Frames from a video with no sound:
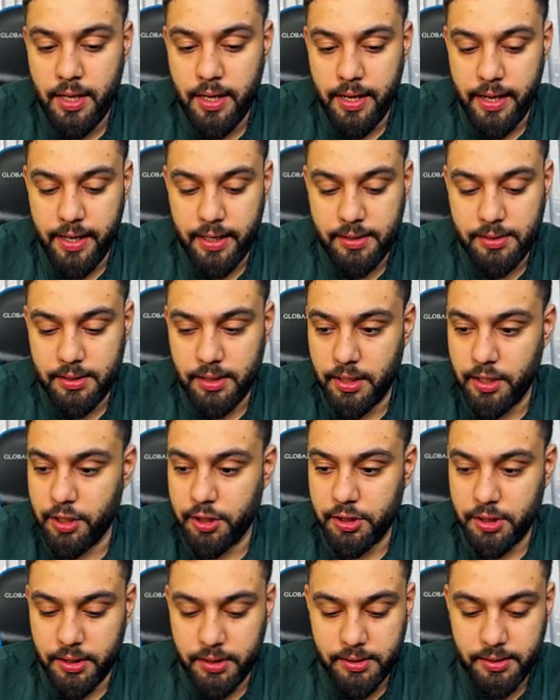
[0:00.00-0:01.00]

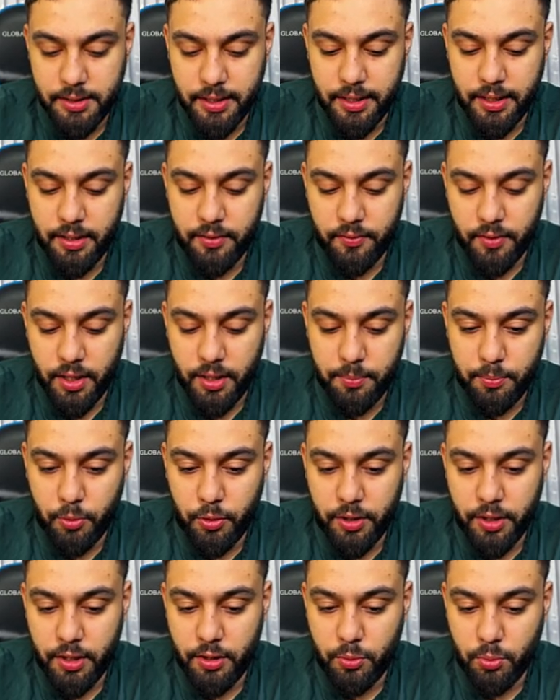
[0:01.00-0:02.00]
Acceleration is negative
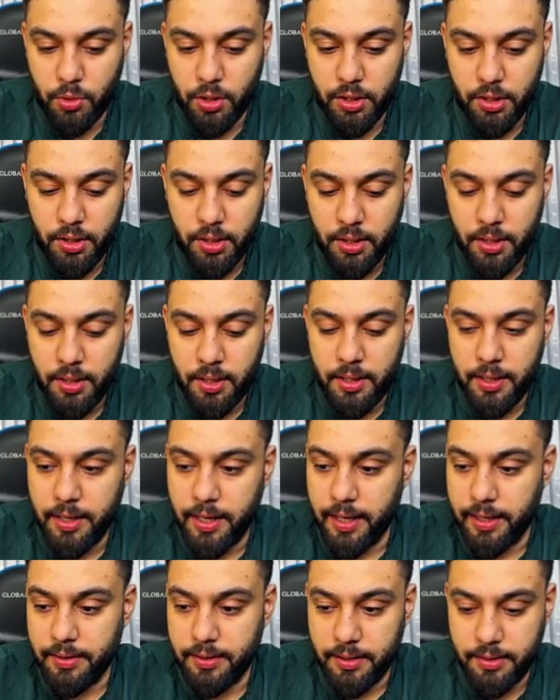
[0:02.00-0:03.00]
9.81
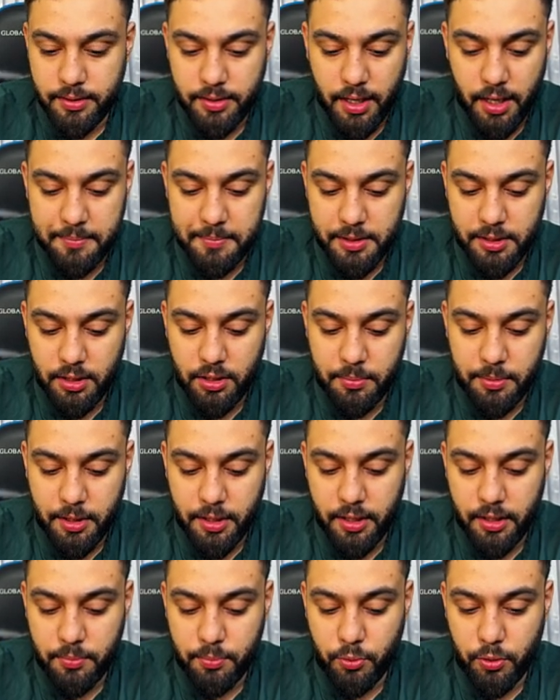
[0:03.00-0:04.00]
and then time is going to be
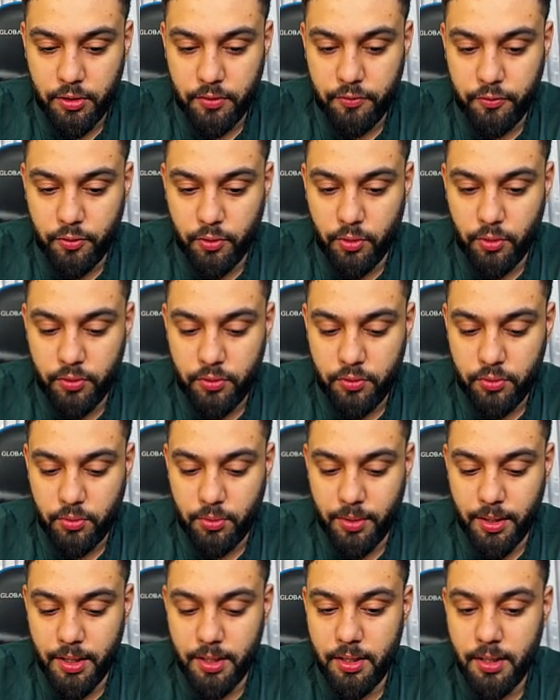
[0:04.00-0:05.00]
9.4
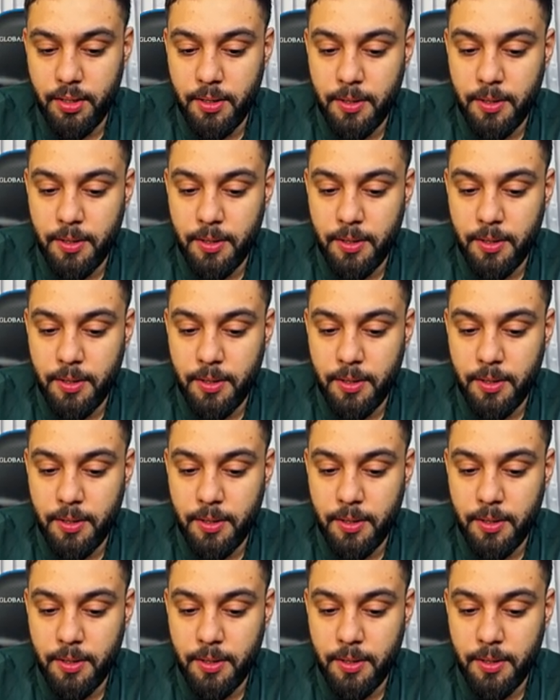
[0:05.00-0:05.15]
squared.